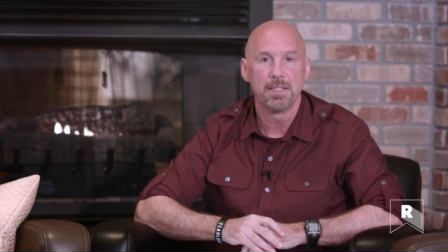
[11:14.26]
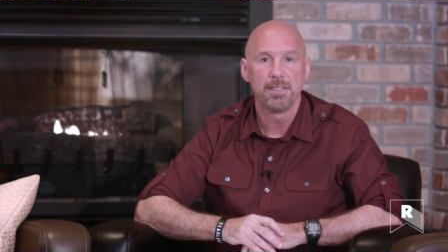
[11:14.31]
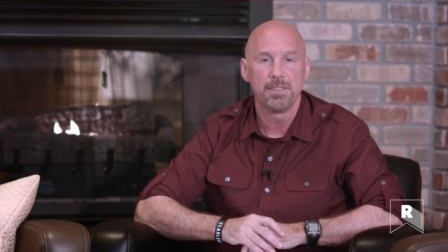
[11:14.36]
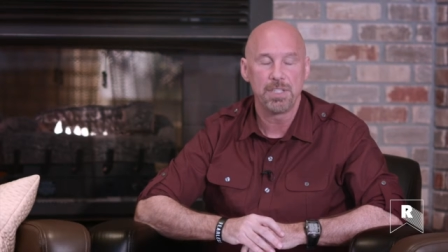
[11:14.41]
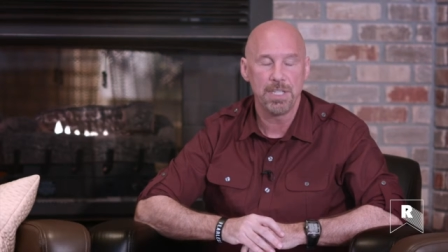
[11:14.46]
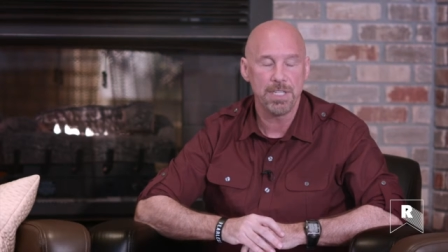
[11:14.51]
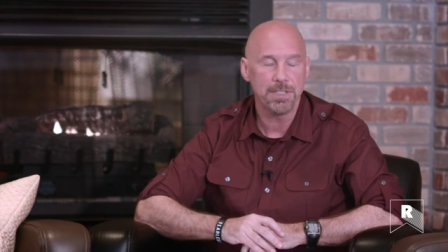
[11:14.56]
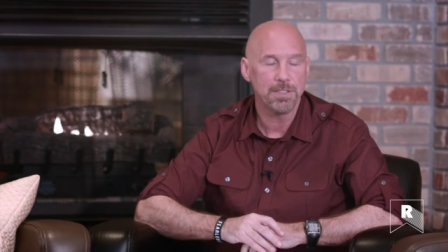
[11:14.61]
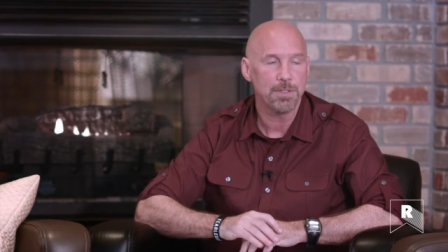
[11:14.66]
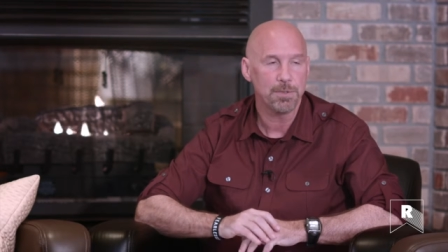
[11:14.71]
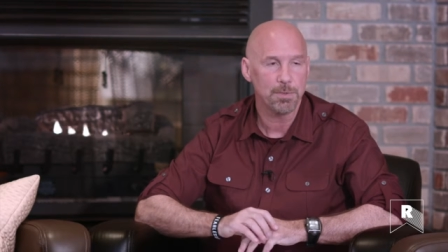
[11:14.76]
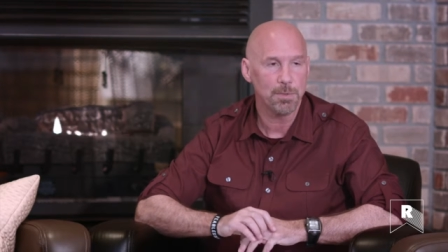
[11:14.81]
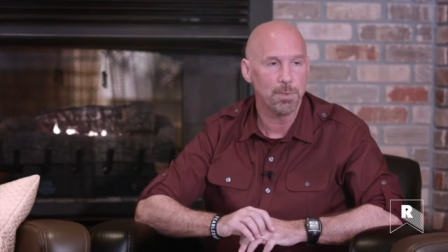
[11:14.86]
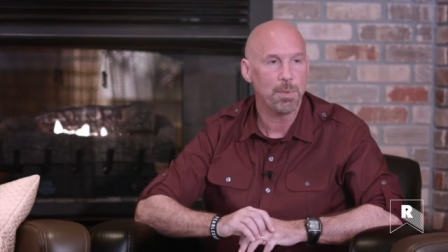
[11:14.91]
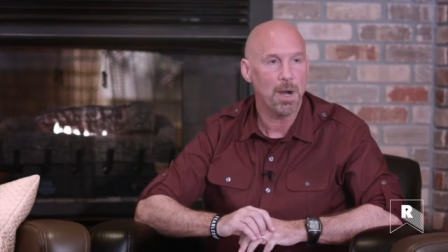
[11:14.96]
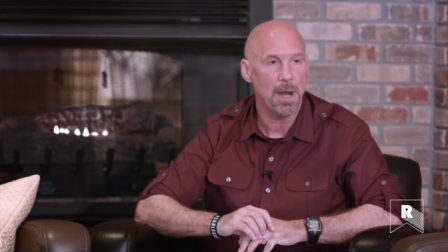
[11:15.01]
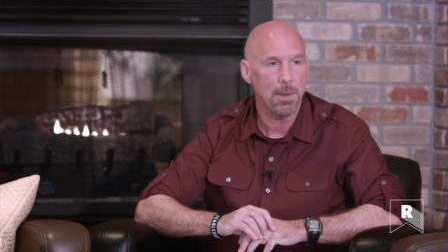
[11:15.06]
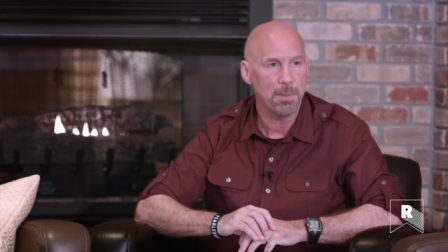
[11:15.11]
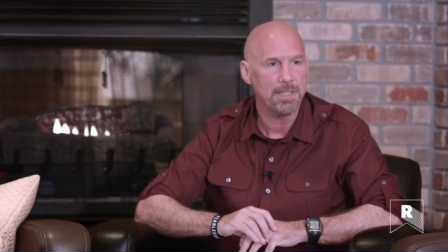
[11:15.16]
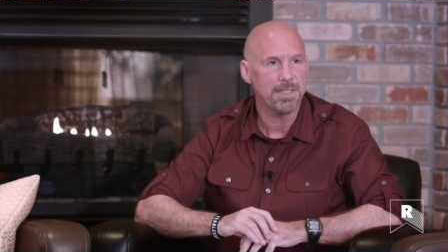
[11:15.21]
Jesus would
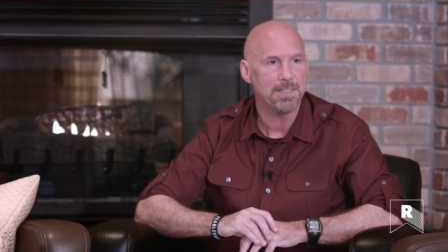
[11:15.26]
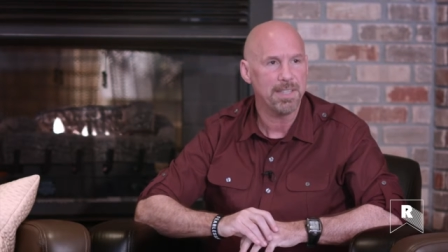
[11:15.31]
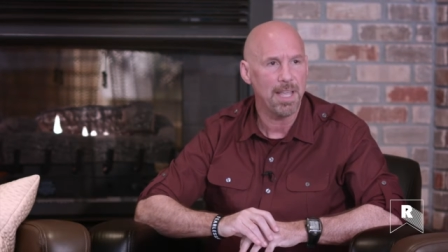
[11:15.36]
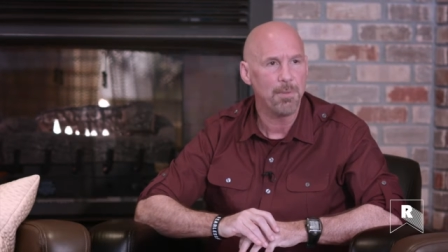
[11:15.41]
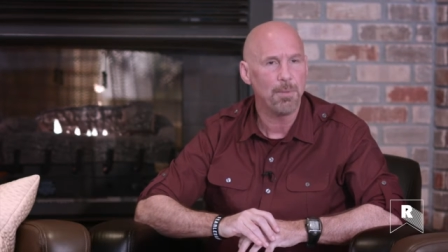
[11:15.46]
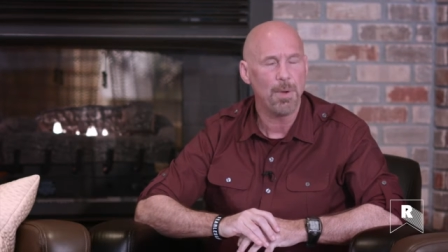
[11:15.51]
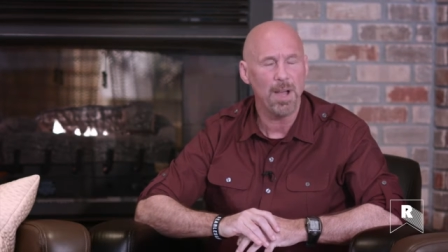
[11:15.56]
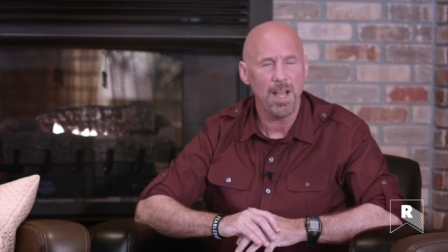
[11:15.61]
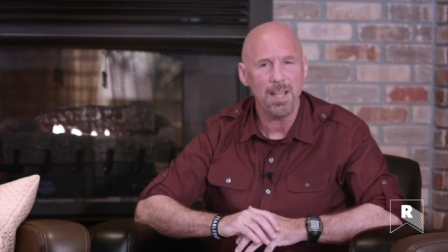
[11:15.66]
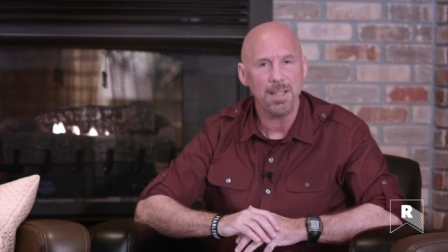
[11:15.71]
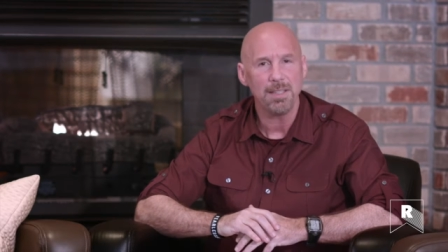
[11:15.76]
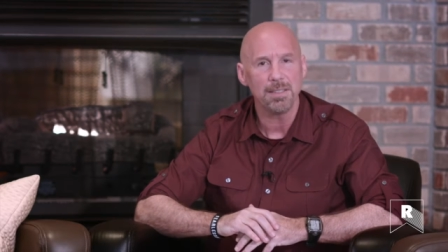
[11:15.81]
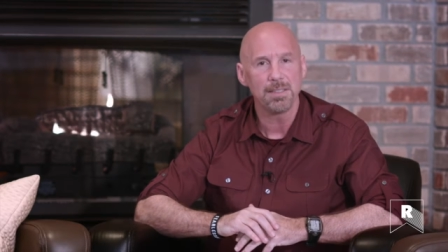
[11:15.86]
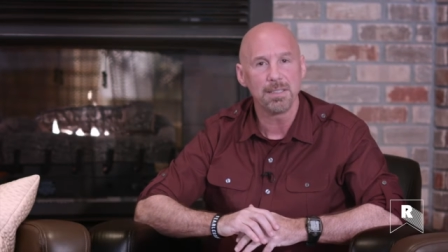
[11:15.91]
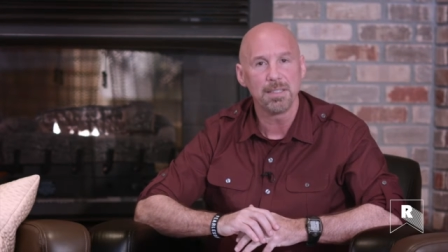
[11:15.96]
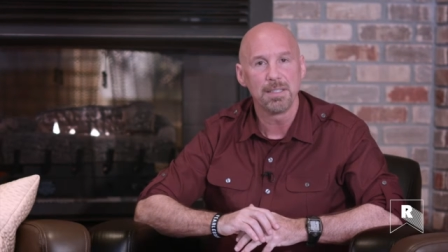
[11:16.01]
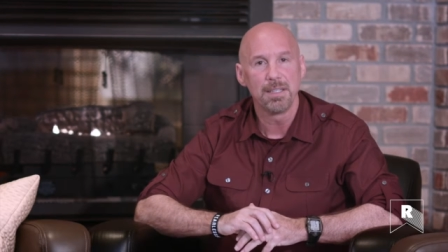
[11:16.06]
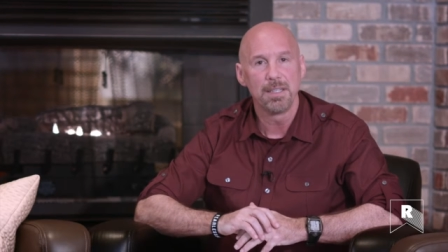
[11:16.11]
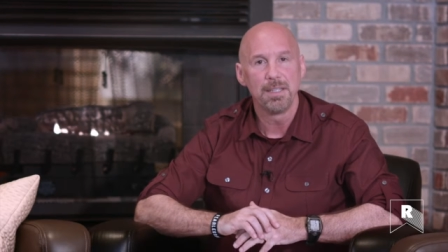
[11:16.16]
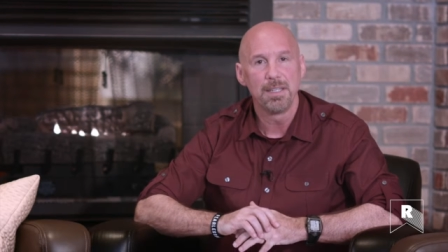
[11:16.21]
probably say, well,
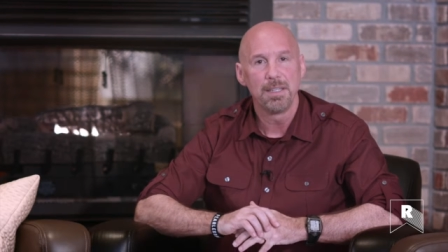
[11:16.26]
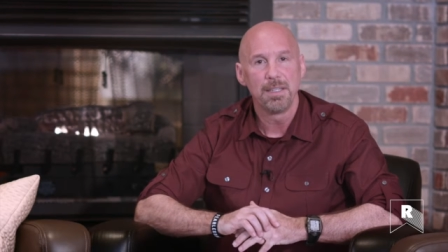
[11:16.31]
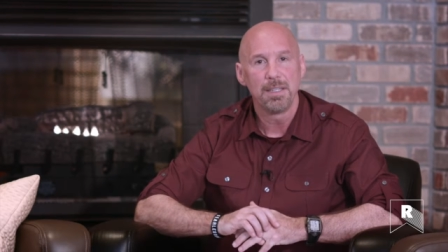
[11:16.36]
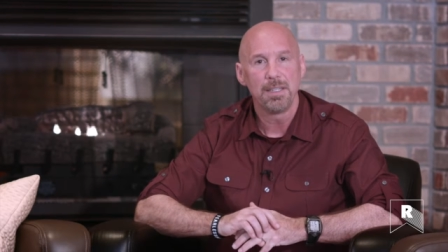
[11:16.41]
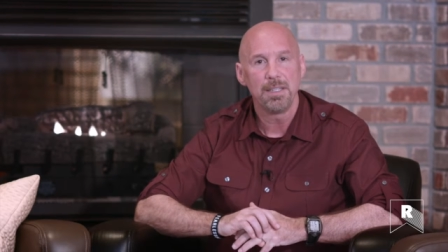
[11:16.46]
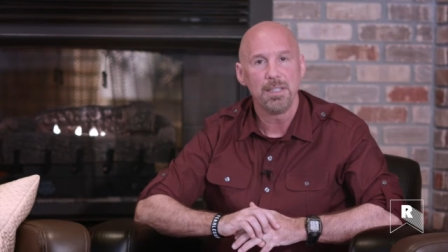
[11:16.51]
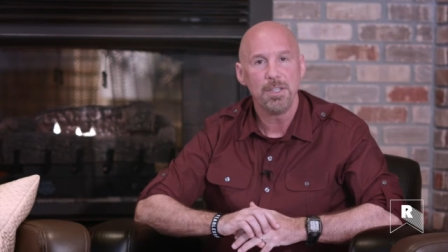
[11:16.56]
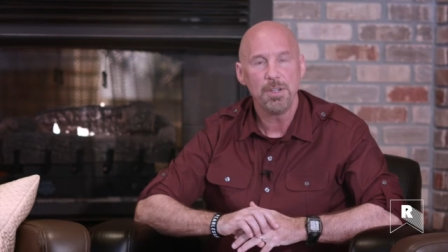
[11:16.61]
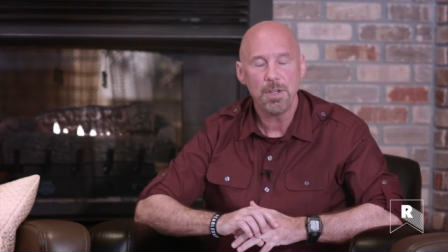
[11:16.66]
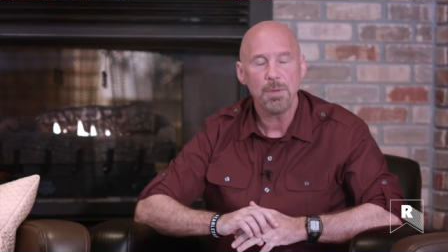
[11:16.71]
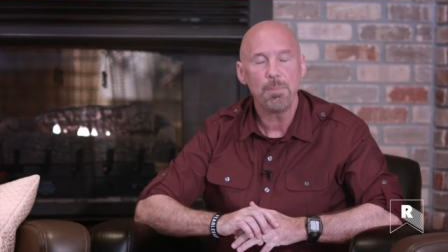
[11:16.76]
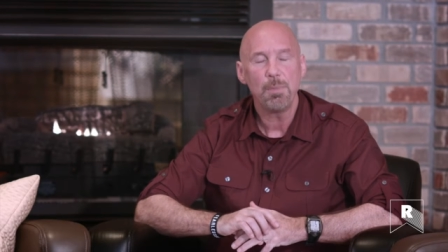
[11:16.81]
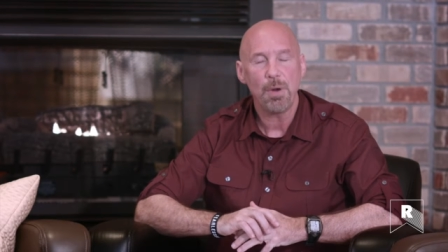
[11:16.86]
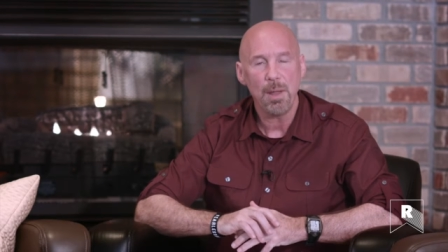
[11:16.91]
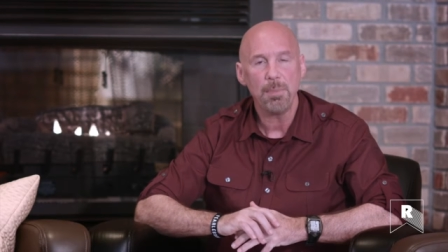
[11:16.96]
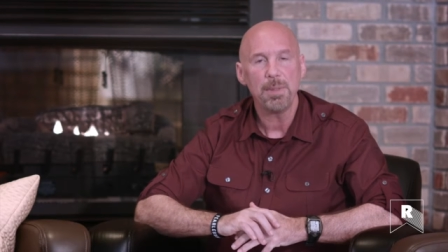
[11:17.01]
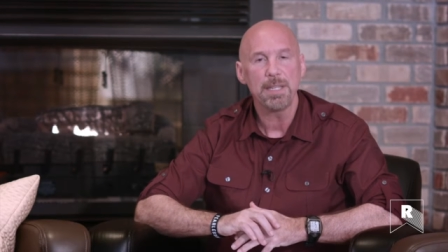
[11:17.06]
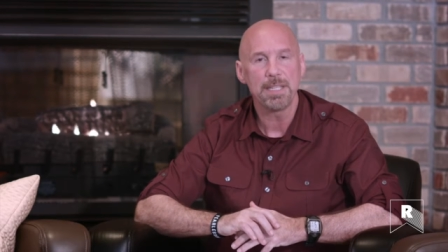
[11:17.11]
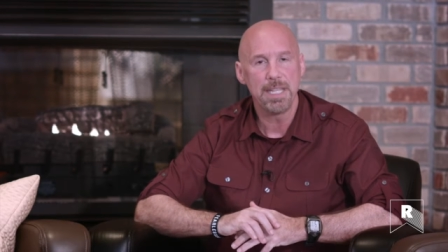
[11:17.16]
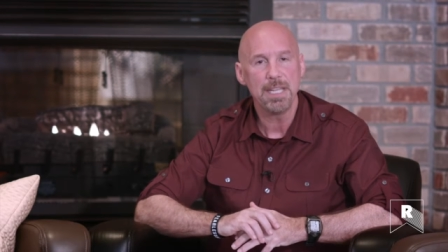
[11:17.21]
you could
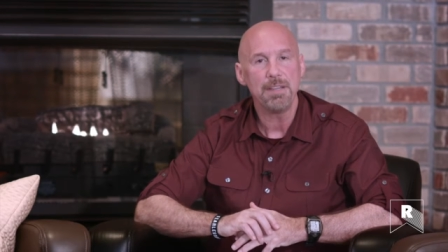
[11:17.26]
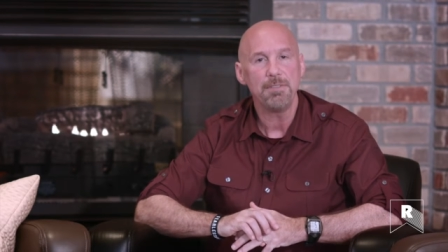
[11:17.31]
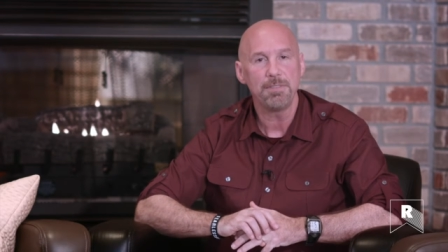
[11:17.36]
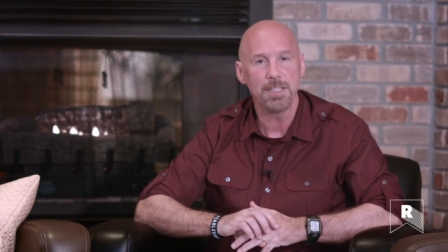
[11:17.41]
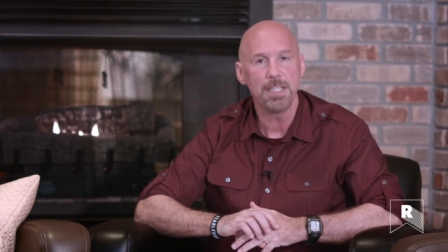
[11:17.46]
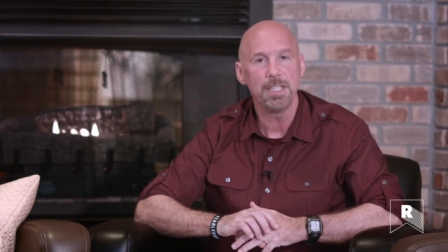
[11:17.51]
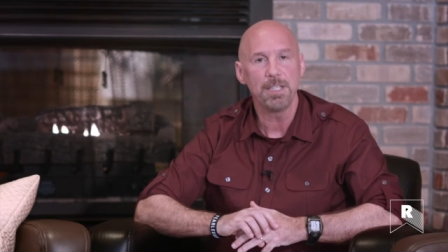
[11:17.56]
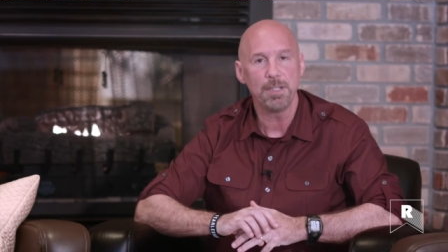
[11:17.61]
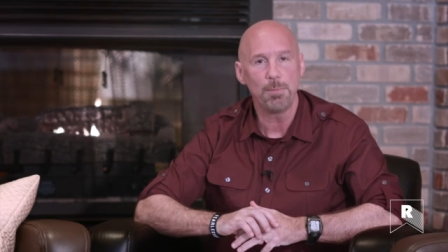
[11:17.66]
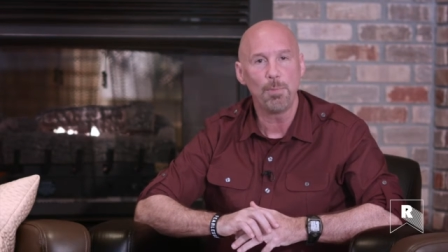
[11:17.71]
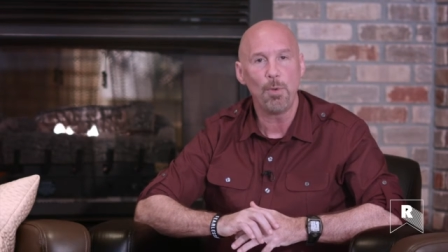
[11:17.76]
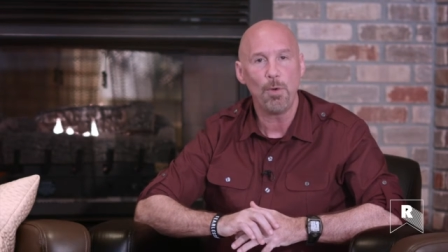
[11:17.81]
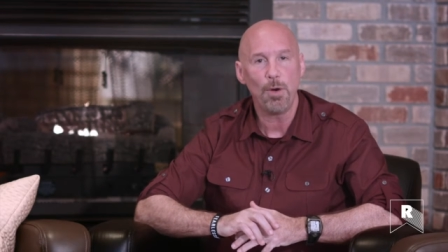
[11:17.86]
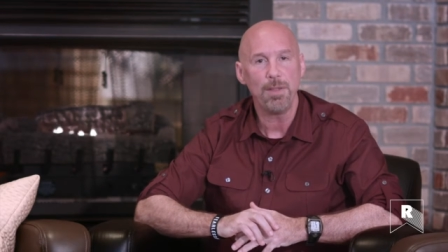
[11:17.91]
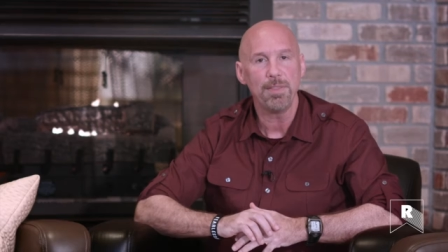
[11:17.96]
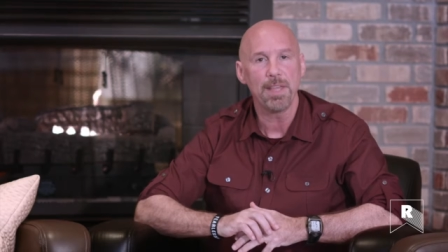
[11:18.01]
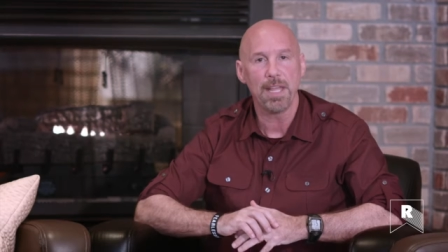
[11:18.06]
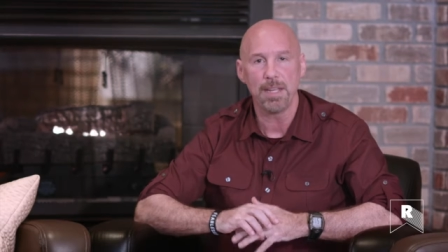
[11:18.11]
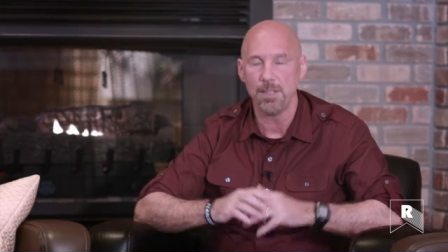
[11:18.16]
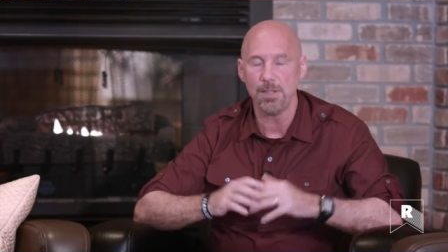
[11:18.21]
probably give a little
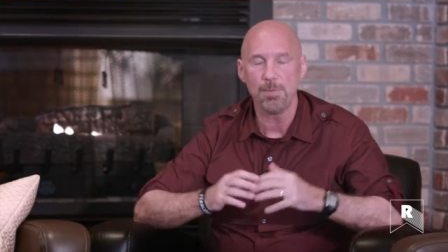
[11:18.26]
more then.